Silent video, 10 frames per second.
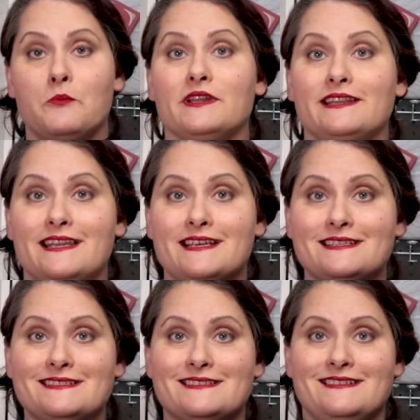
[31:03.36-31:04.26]
But
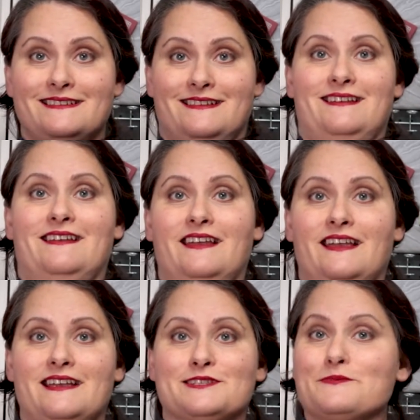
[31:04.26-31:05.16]
this
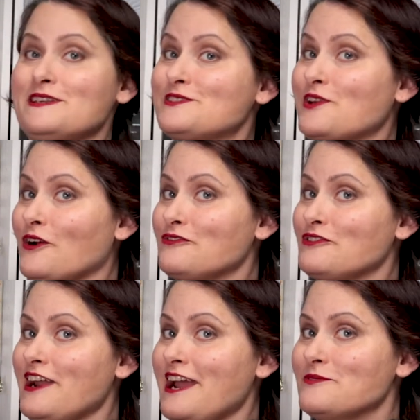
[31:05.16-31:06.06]
is my scarf
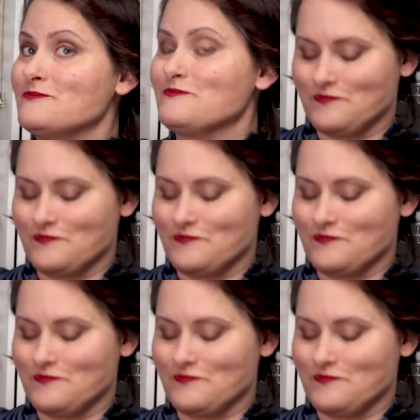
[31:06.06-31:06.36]
for now.